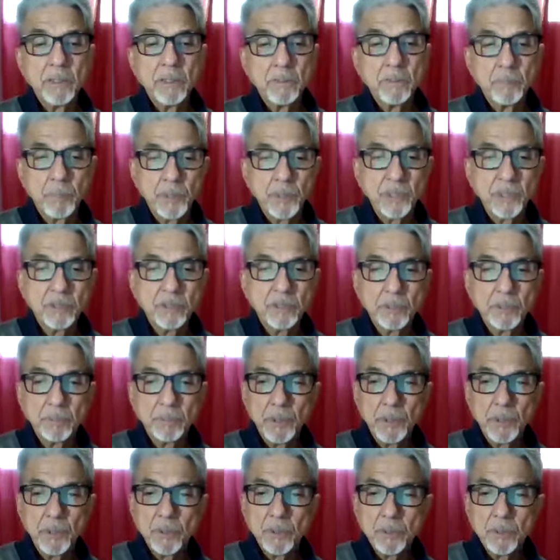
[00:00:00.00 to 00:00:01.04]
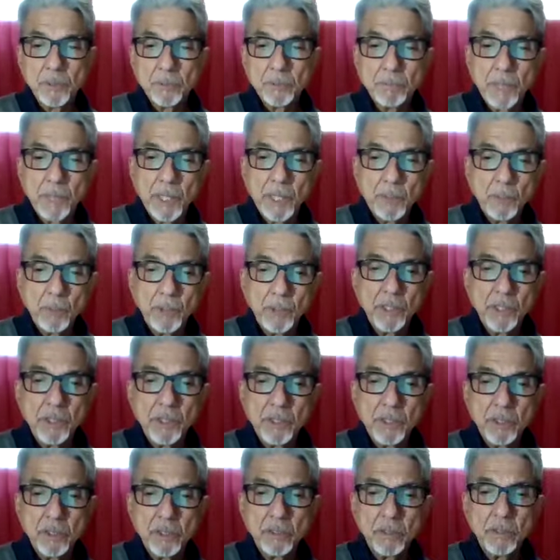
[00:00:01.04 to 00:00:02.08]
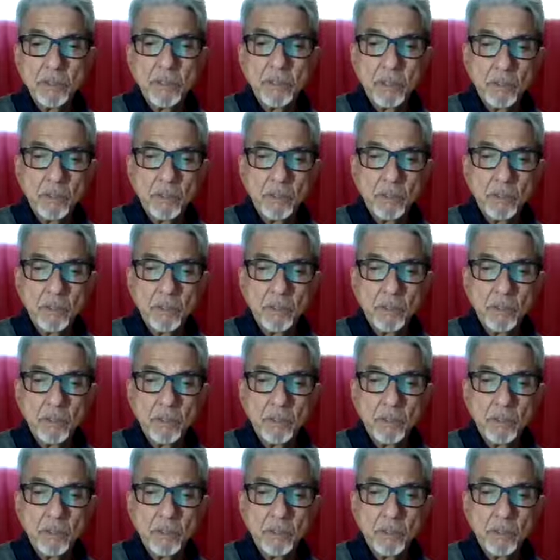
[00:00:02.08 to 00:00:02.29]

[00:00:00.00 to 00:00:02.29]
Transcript: and principles by which